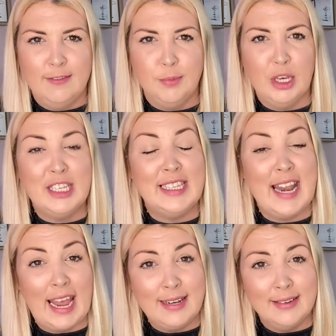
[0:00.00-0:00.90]
because
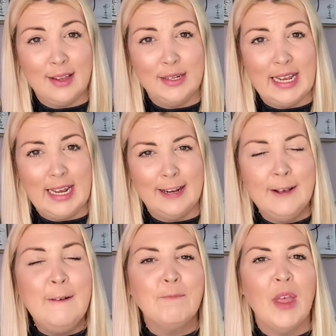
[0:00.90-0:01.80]
9 times out of 10
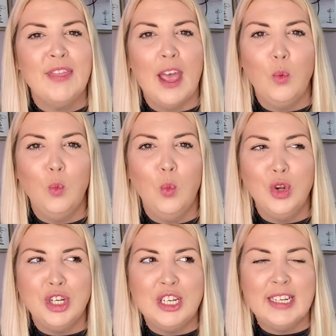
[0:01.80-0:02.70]
they
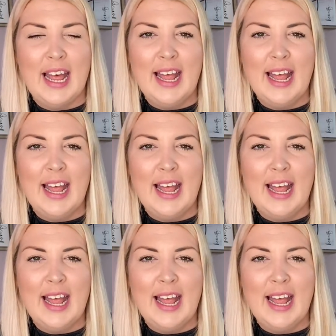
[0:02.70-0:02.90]
wouldn't